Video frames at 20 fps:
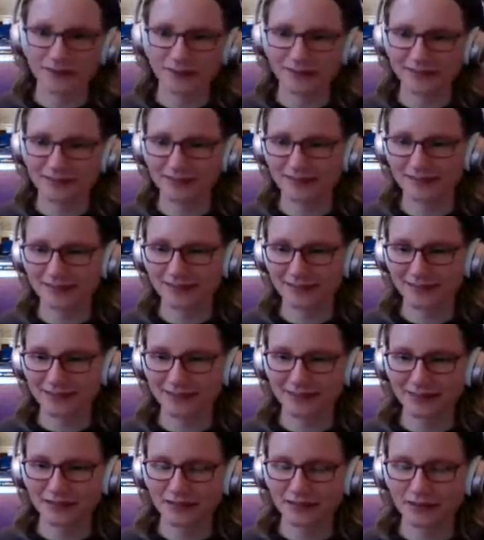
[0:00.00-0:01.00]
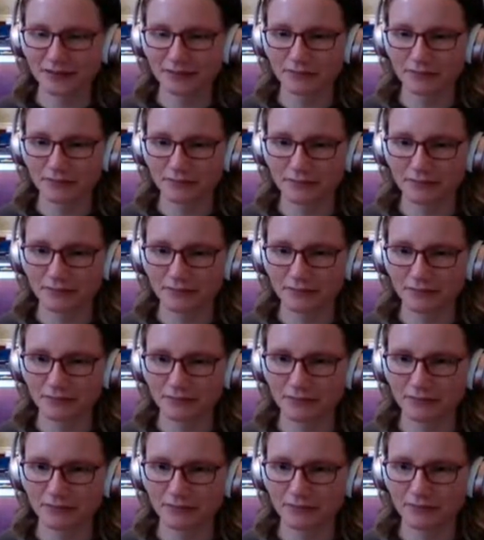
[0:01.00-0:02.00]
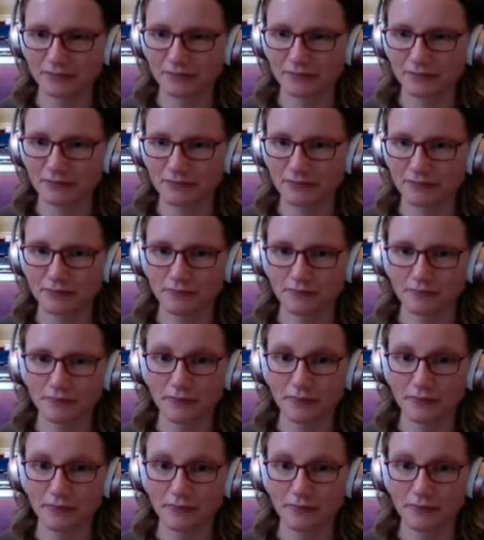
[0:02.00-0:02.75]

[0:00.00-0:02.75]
on our big list. Uh,